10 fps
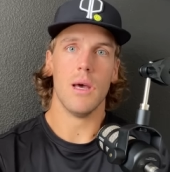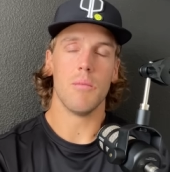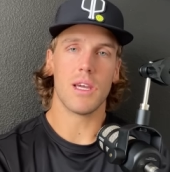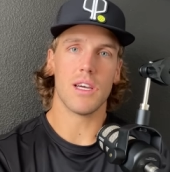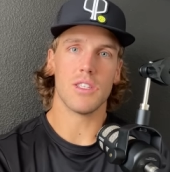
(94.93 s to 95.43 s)

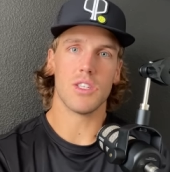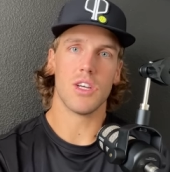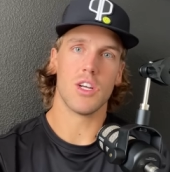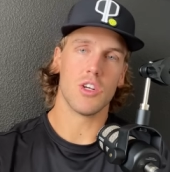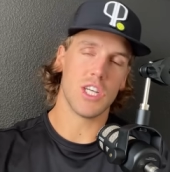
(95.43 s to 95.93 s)
because
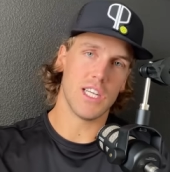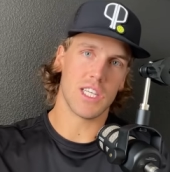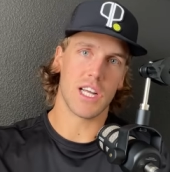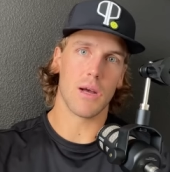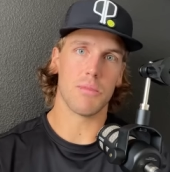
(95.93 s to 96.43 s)
you're
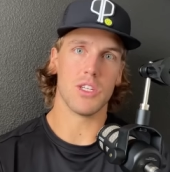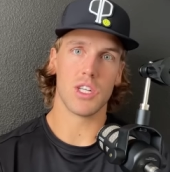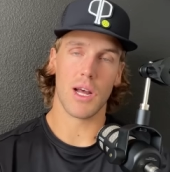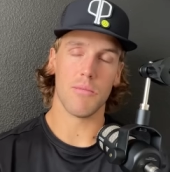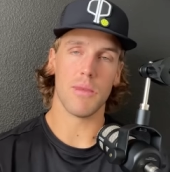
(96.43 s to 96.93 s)
changing it up each
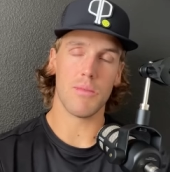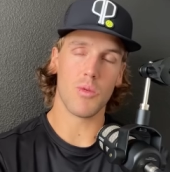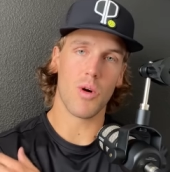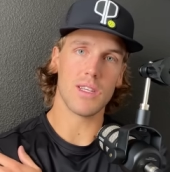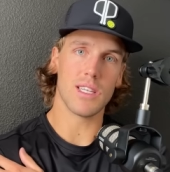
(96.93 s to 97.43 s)
time. Maybe
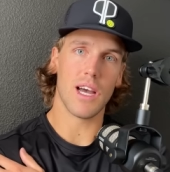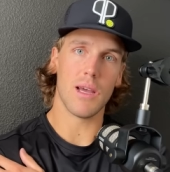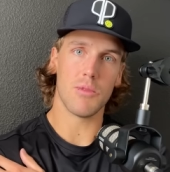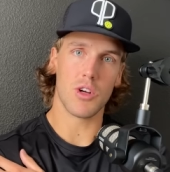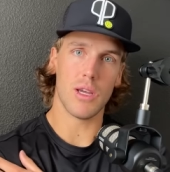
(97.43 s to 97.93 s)
one
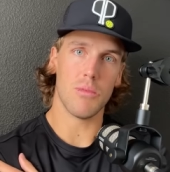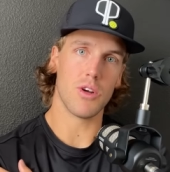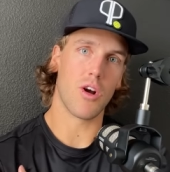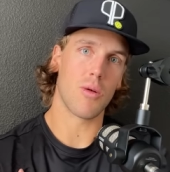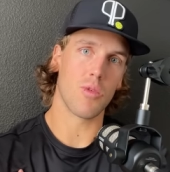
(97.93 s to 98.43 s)
time you're keeping
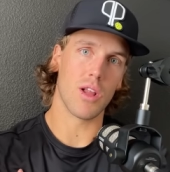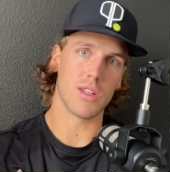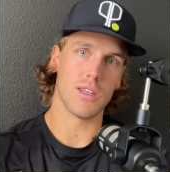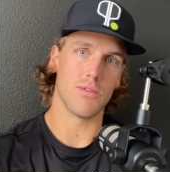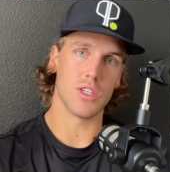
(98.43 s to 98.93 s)
your arm
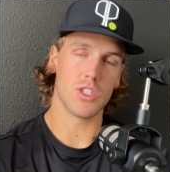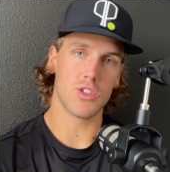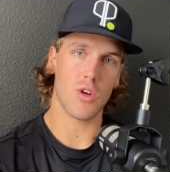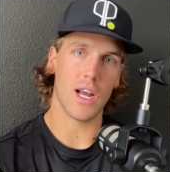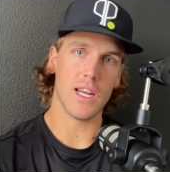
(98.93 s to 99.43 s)
relatively
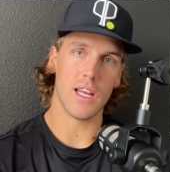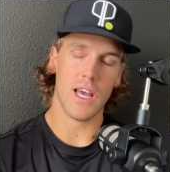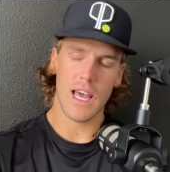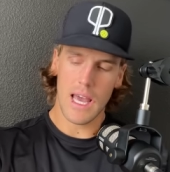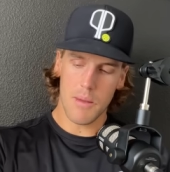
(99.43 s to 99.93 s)
straight.
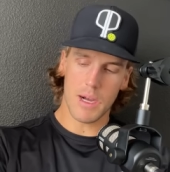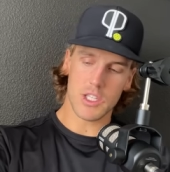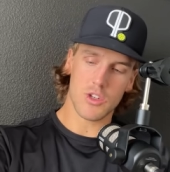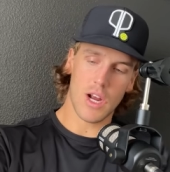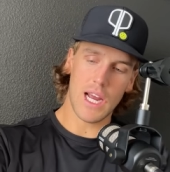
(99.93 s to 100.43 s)
And by
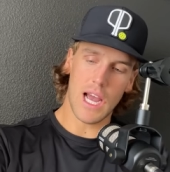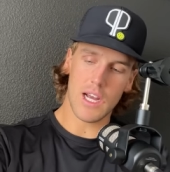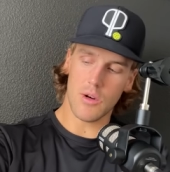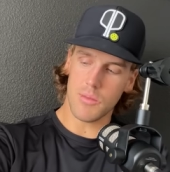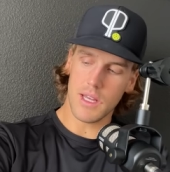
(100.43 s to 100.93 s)
straight, I
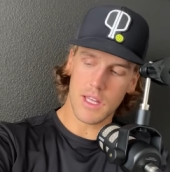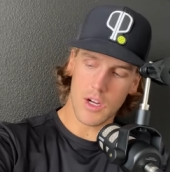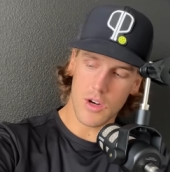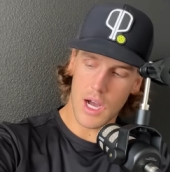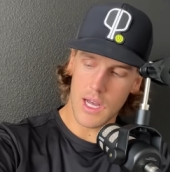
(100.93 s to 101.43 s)
don't mean that you're
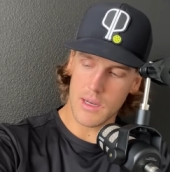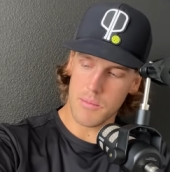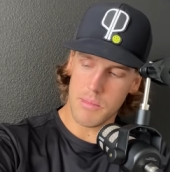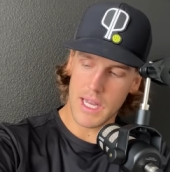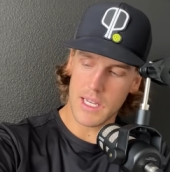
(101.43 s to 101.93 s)
not
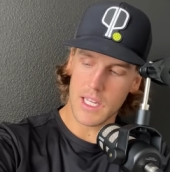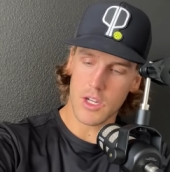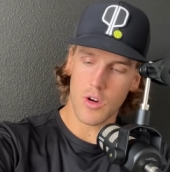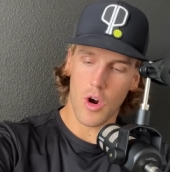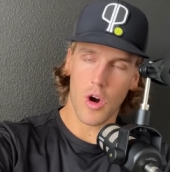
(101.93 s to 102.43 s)
bending
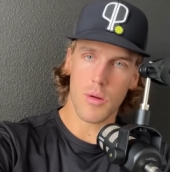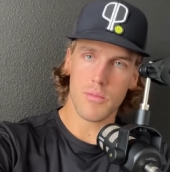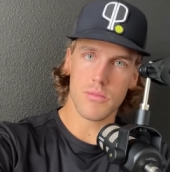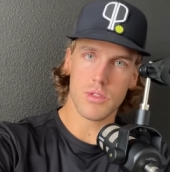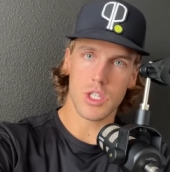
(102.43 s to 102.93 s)
your arm.
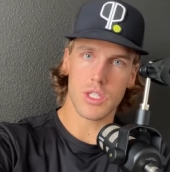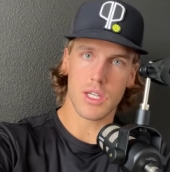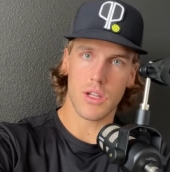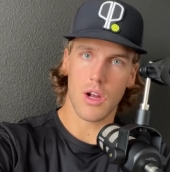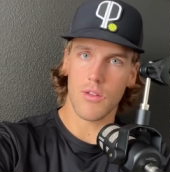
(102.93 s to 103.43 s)
Just to
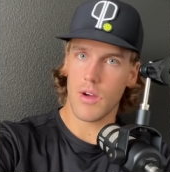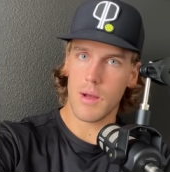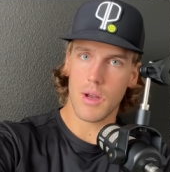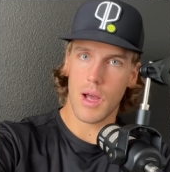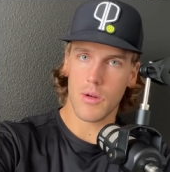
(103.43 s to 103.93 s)

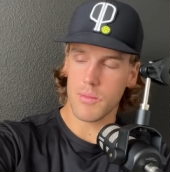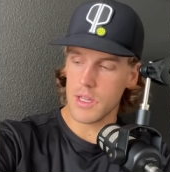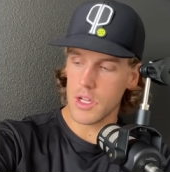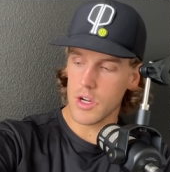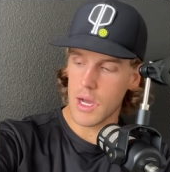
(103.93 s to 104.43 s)
clarify, I don't mean
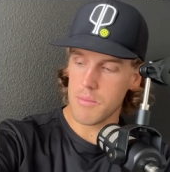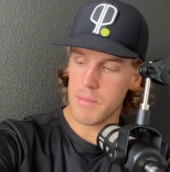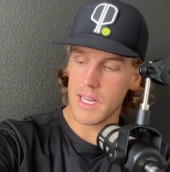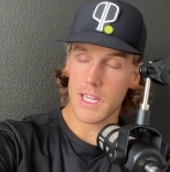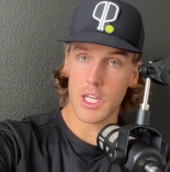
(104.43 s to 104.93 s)
that you're not
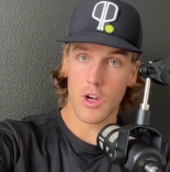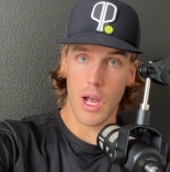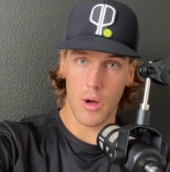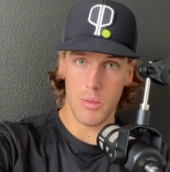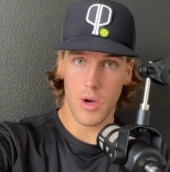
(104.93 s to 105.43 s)
bending your
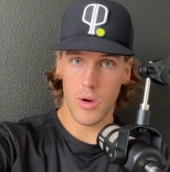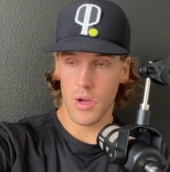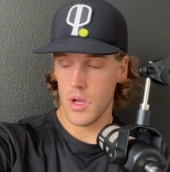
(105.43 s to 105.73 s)
elbow.